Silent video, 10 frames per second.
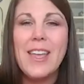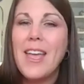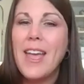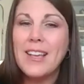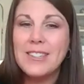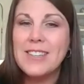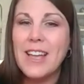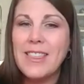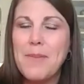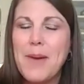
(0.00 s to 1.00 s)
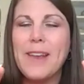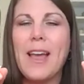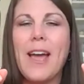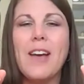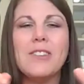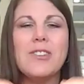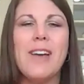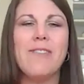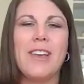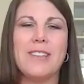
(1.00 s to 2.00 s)
bad. It's not that bad. I also
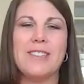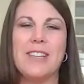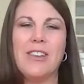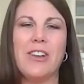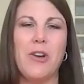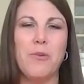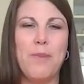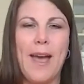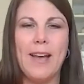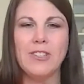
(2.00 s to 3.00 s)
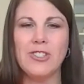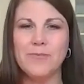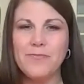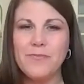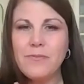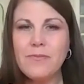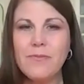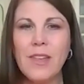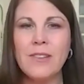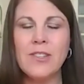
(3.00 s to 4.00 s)
have like a silicone patch.
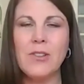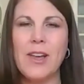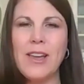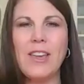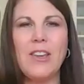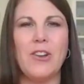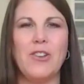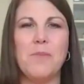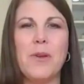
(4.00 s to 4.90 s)
So like you know, yeah, I've